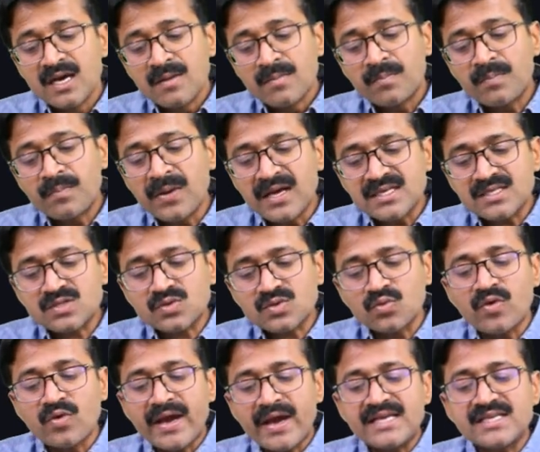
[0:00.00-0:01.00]
plus
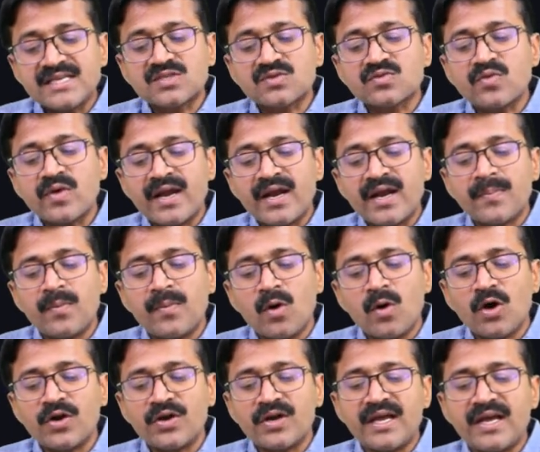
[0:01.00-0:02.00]
y square
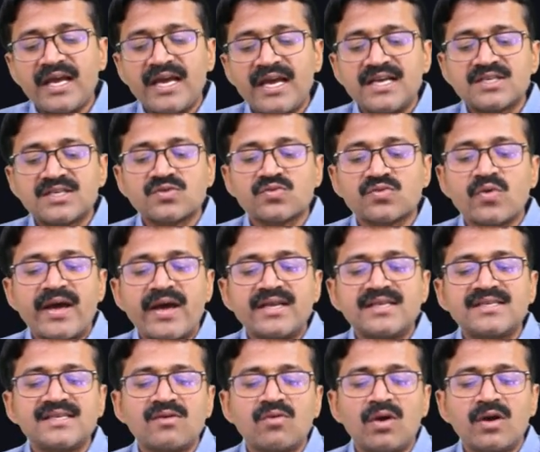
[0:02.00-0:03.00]
upon a square is
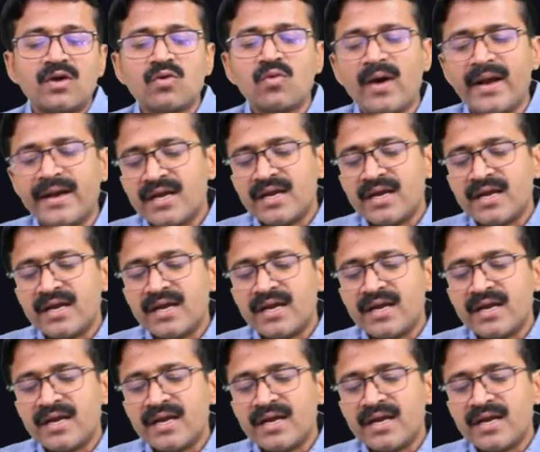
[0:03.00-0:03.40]
equal to 1.